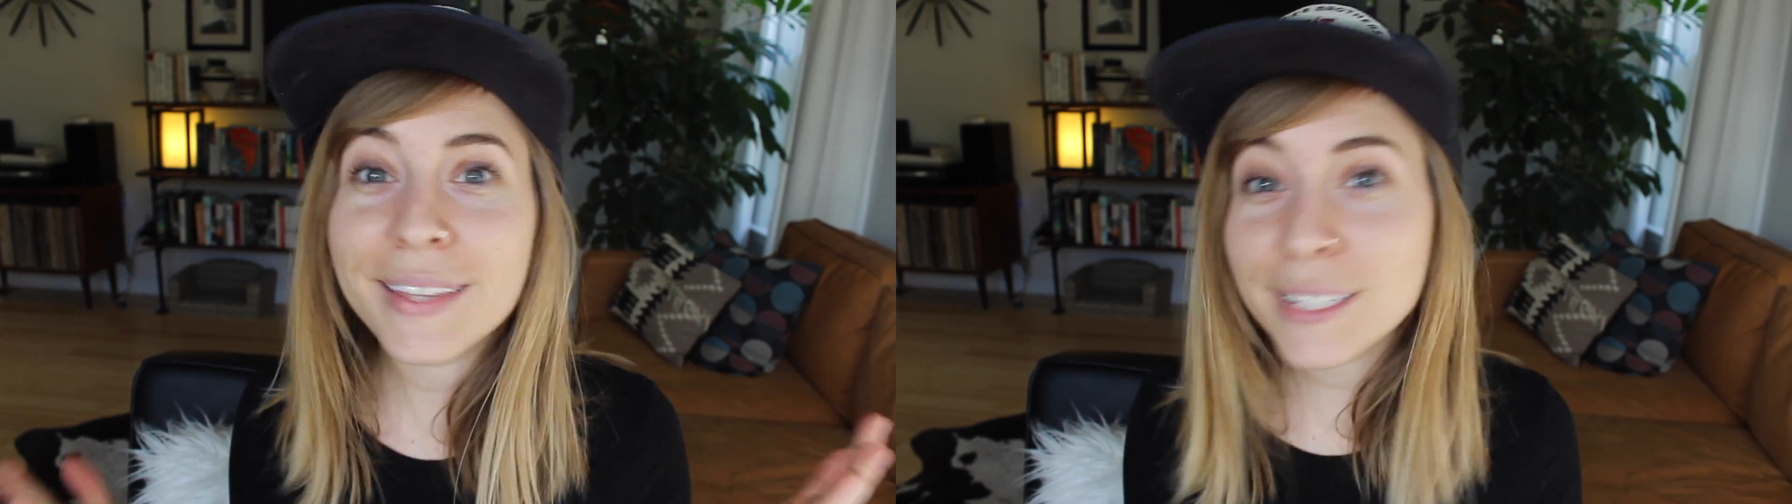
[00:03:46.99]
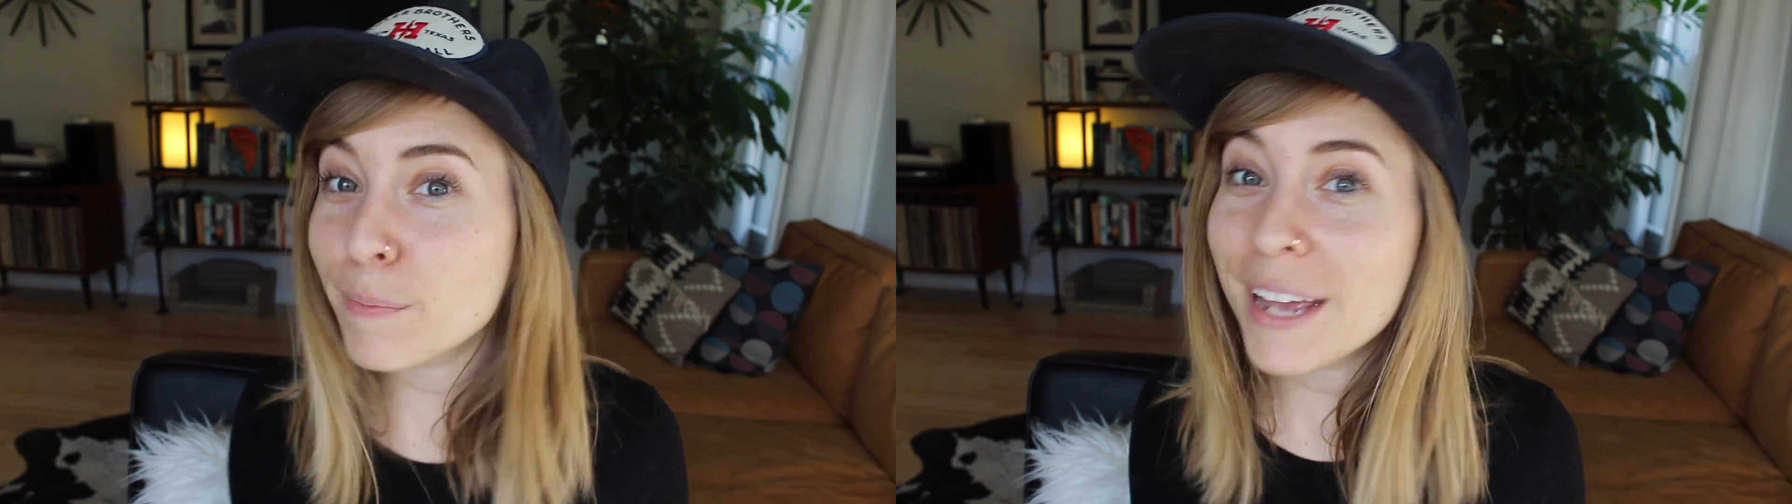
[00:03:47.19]

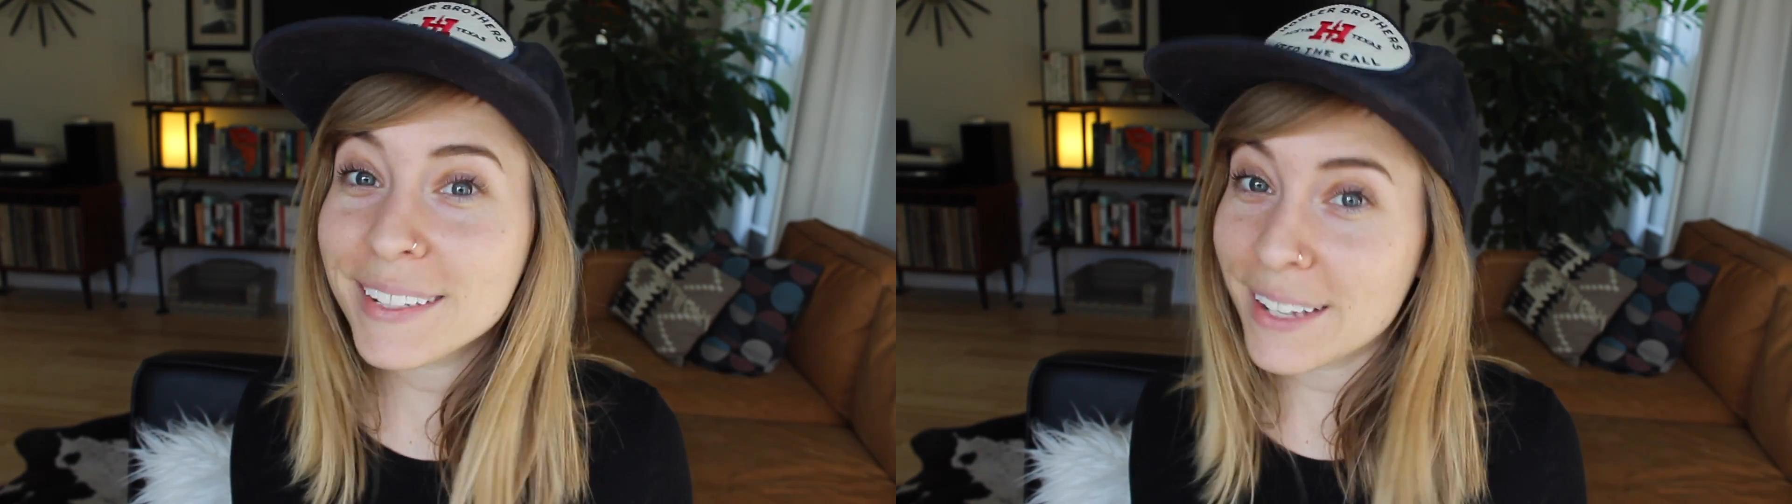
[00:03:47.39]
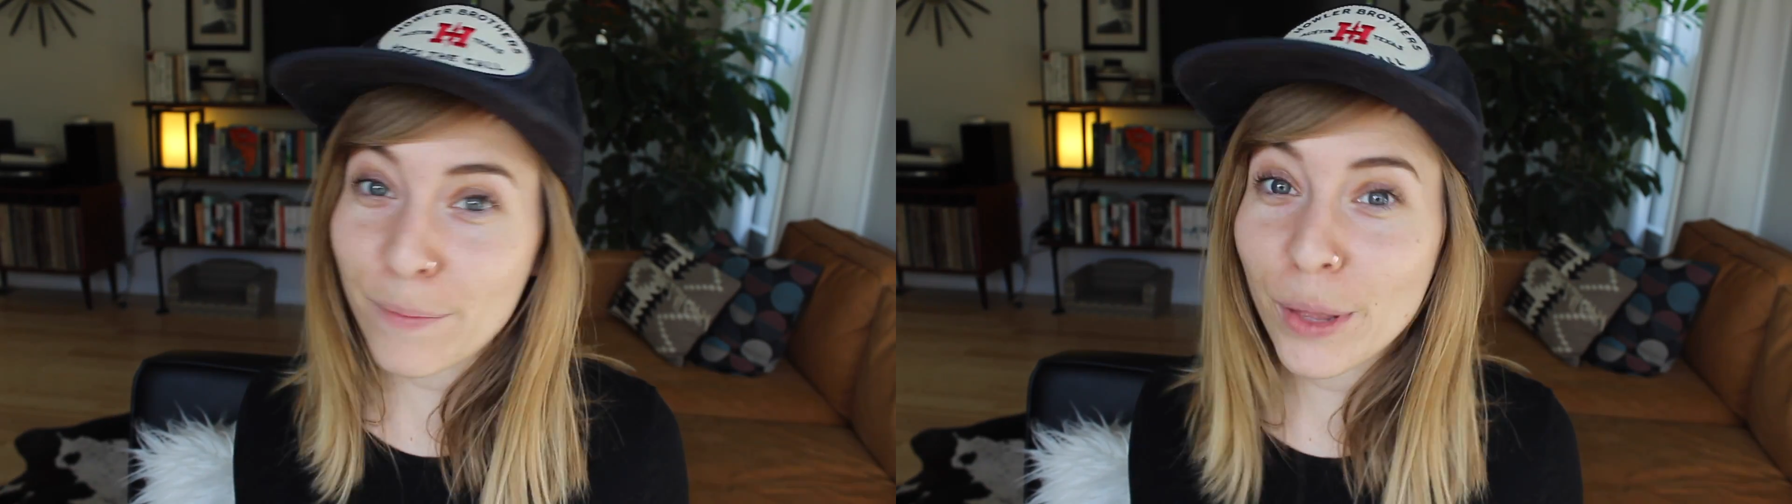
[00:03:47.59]
This
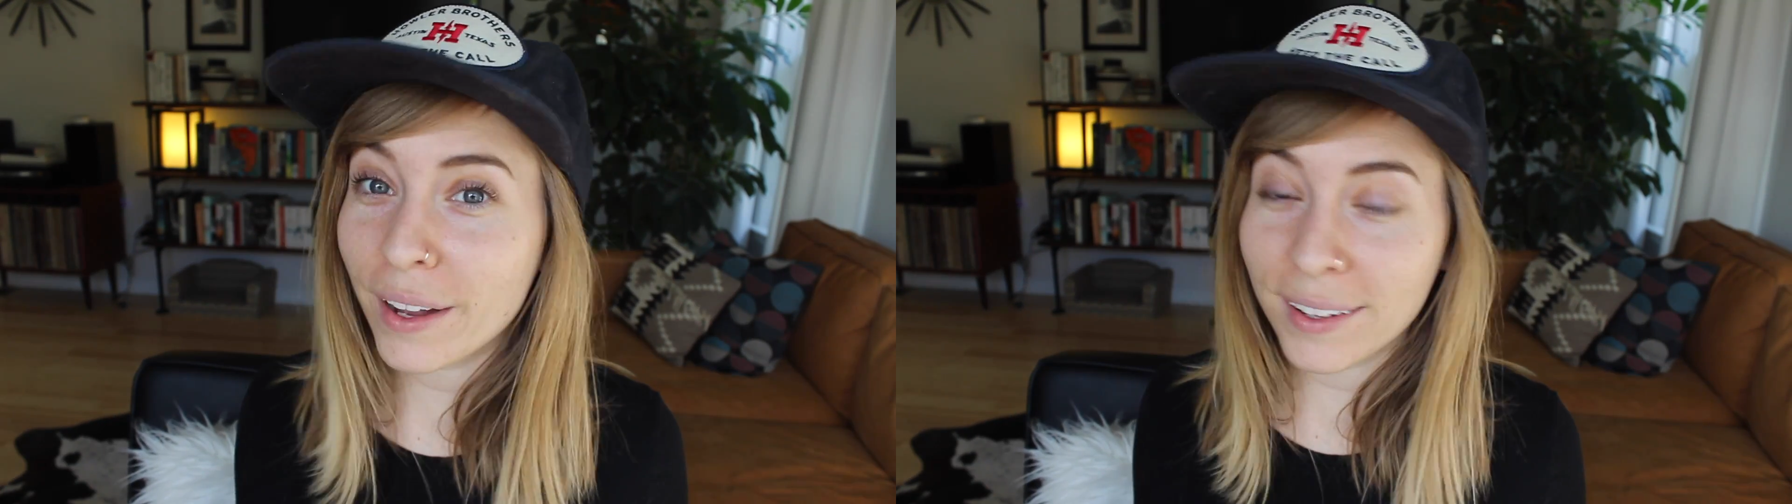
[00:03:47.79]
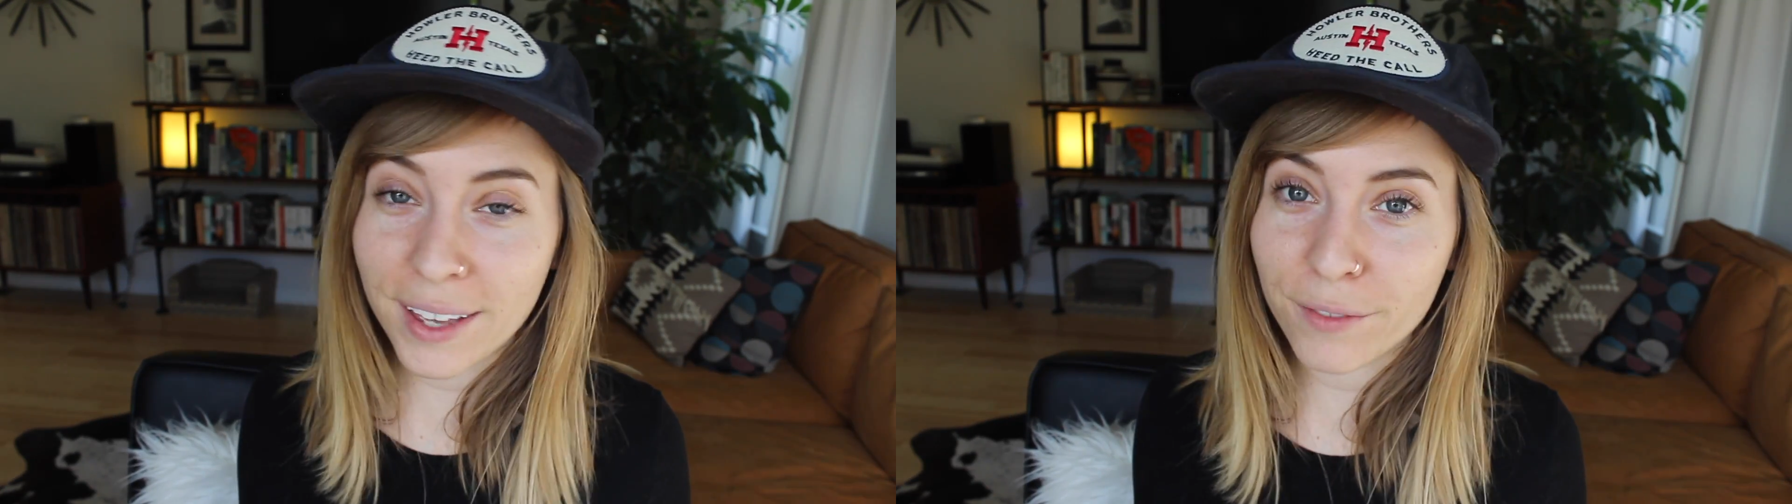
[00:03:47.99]
may seem
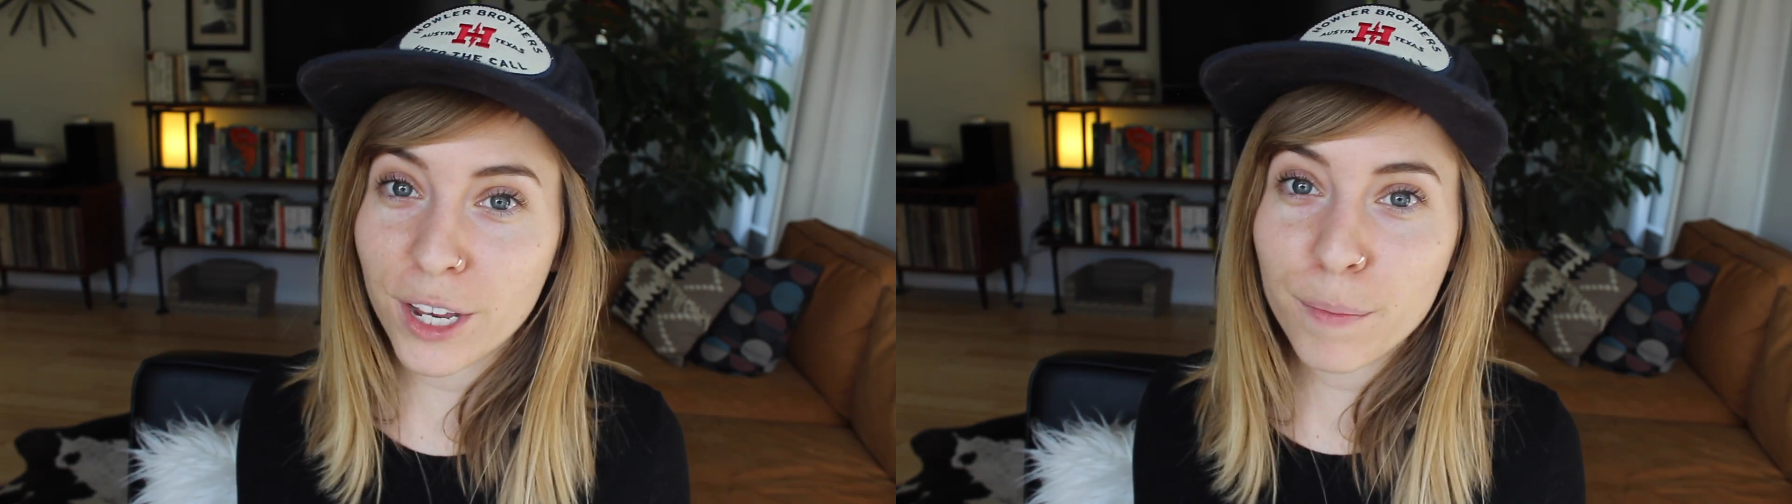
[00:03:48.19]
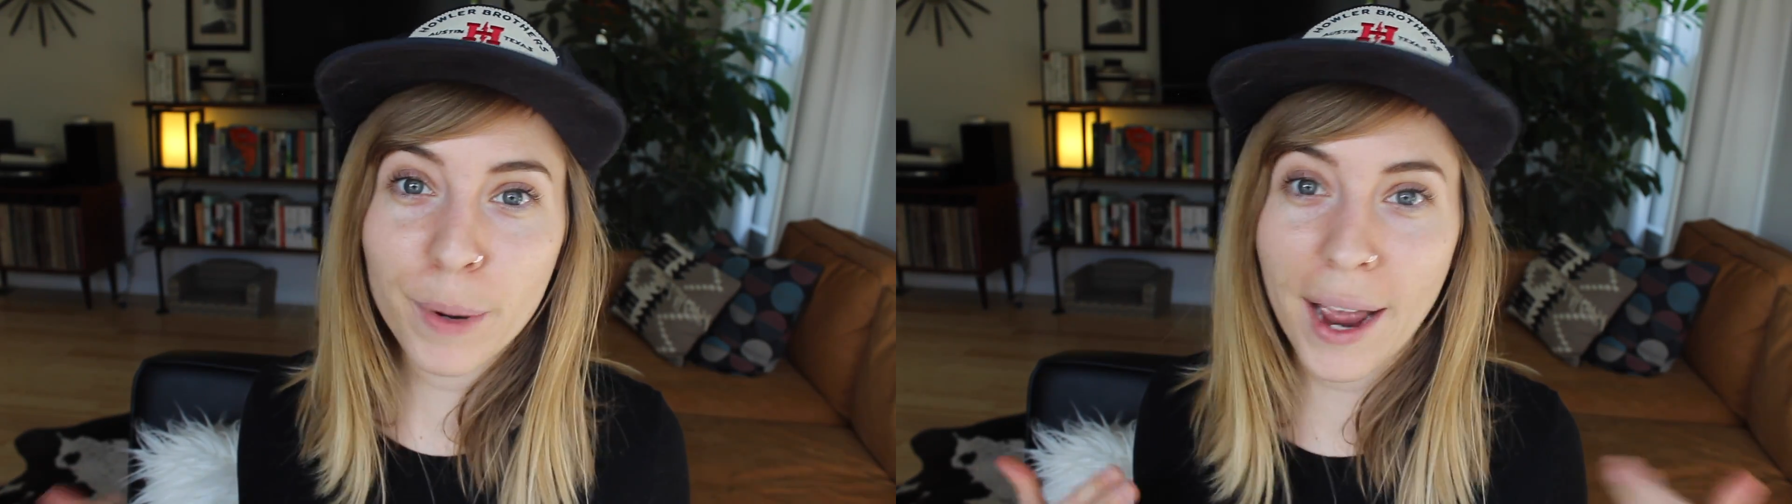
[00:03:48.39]
like a given,